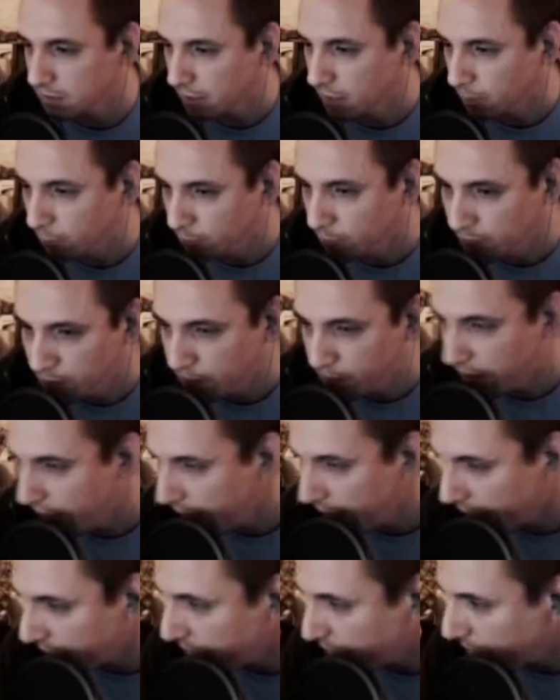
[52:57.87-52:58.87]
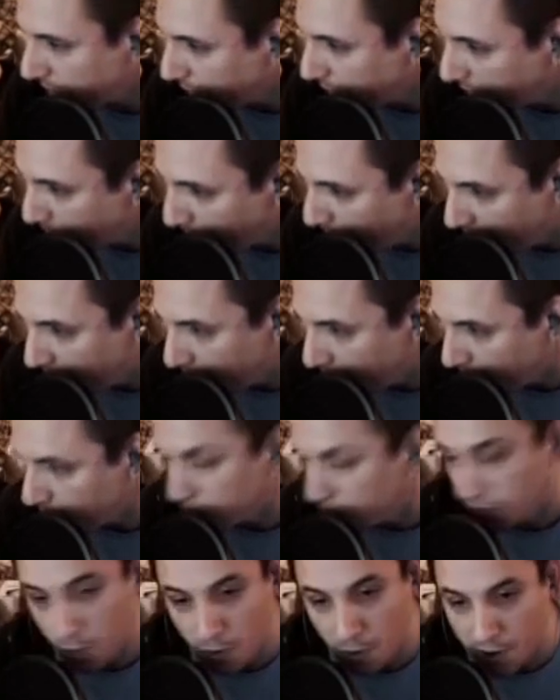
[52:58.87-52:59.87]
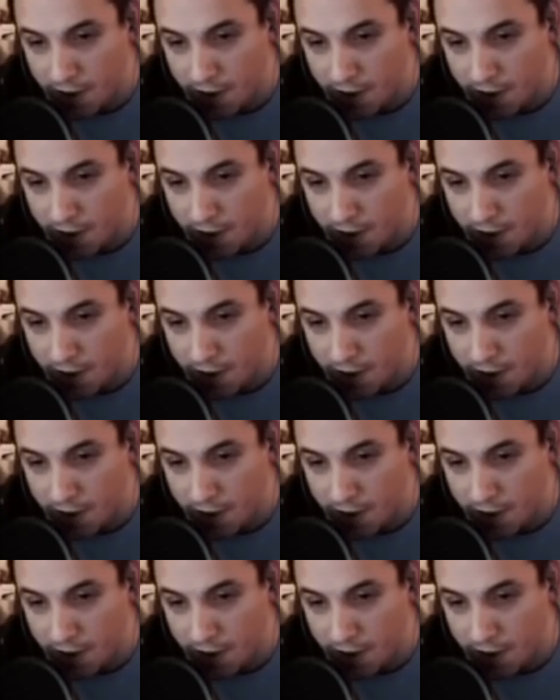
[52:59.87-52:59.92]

I will be back in about 4